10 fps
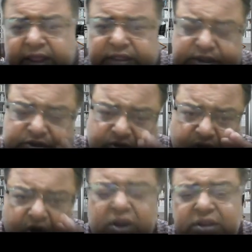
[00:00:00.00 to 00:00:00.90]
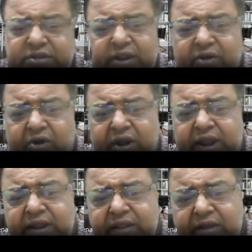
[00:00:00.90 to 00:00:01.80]
This all is recorded
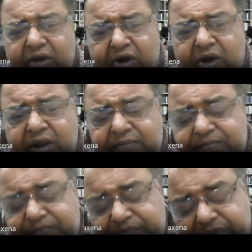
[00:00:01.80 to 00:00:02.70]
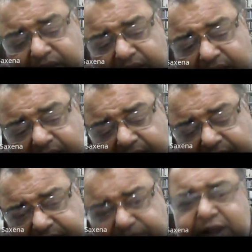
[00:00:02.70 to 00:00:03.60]
on a
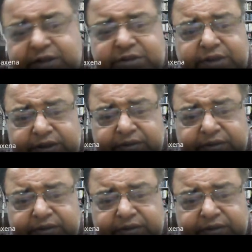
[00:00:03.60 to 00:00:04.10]
spreadsheet.